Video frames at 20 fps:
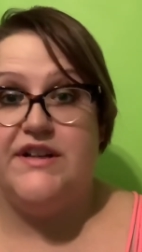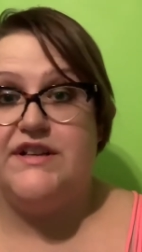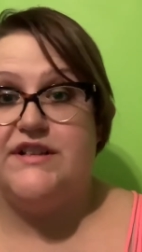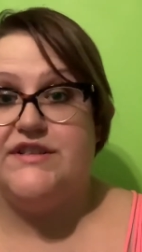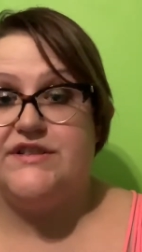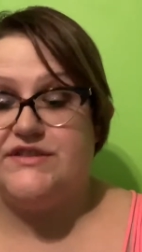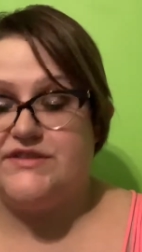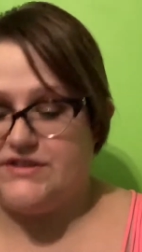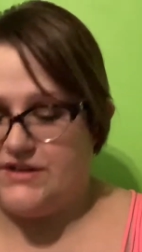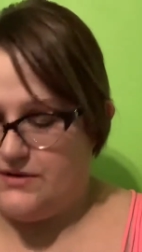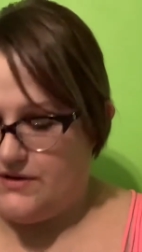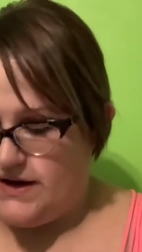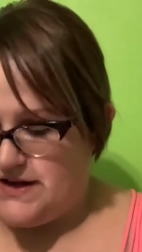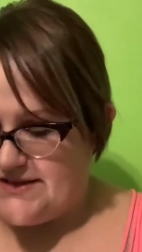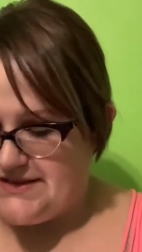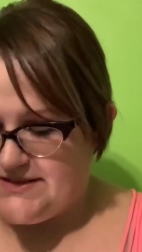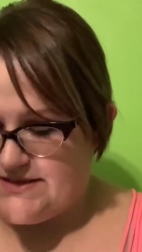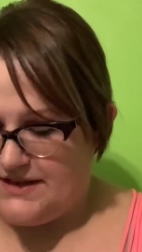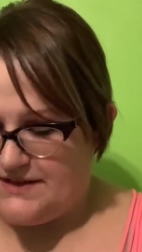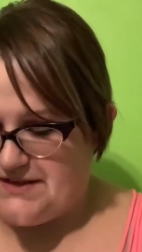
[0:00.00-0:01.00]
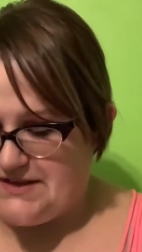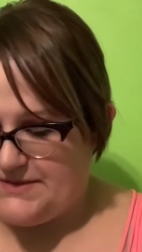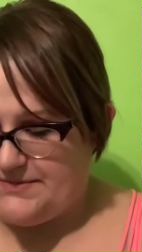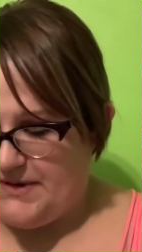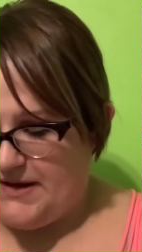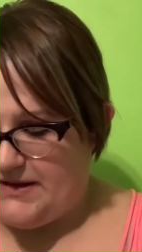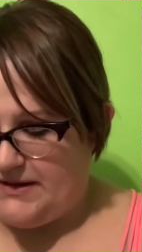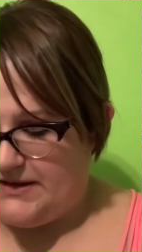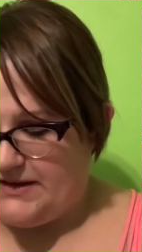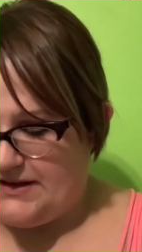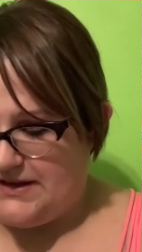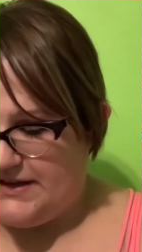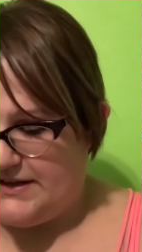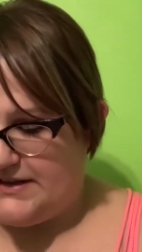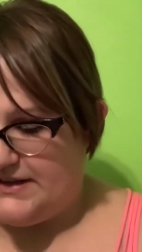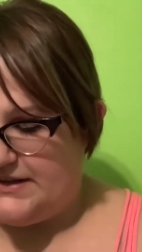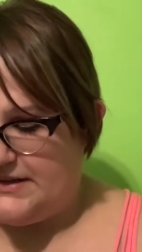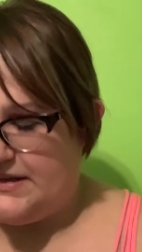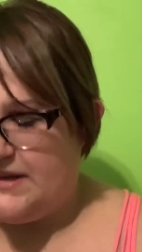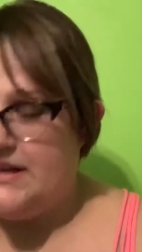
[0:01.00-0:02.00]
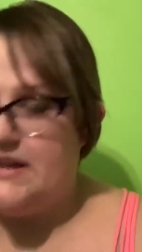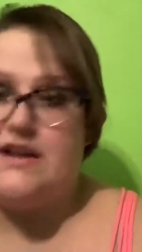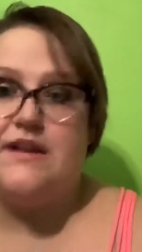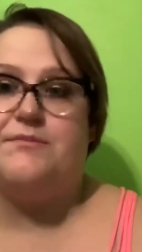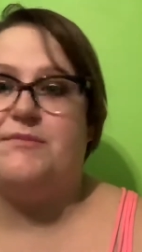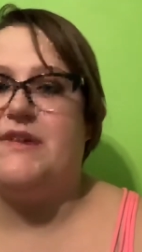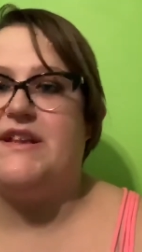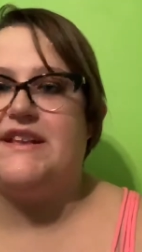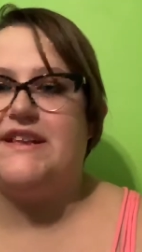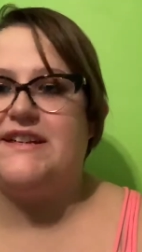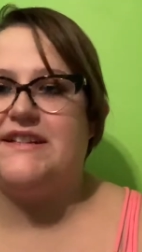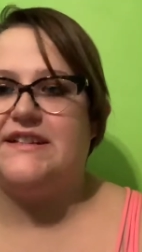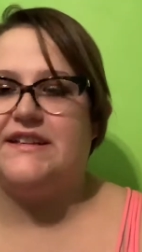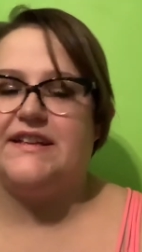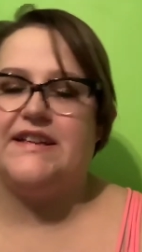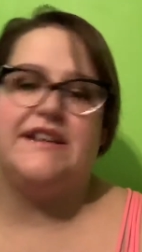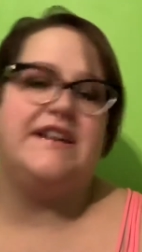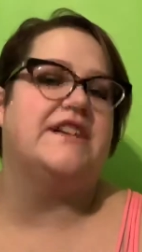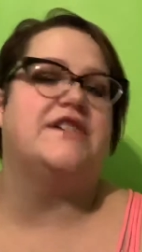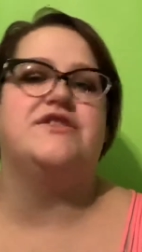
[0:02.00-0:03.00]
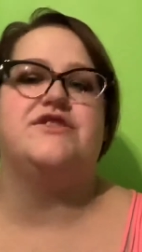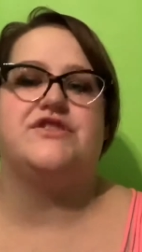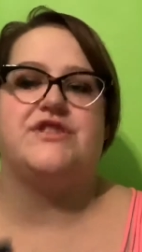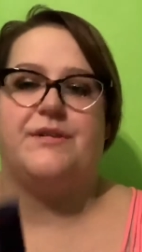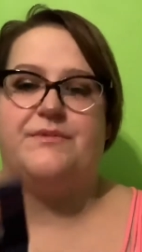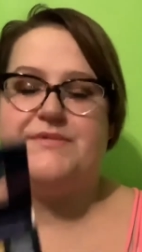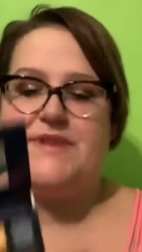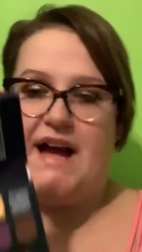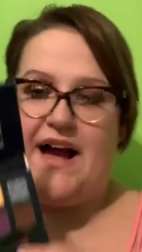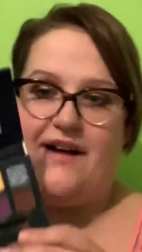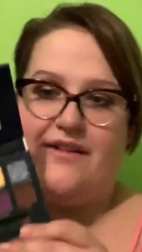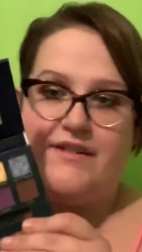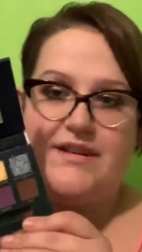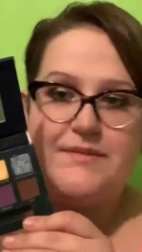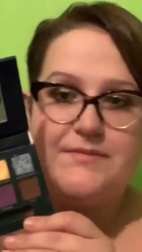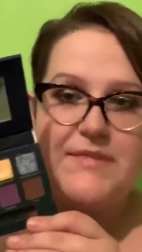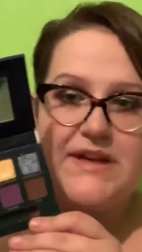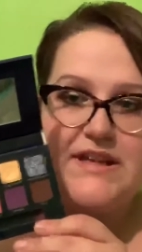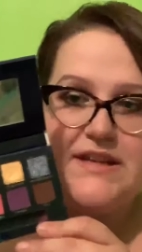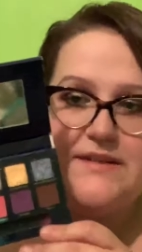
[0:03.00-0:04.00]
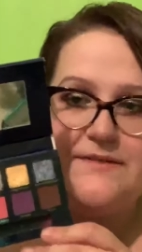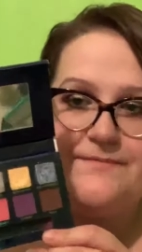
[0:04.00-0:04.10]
so I saw this palette and it immediately jumped out at me.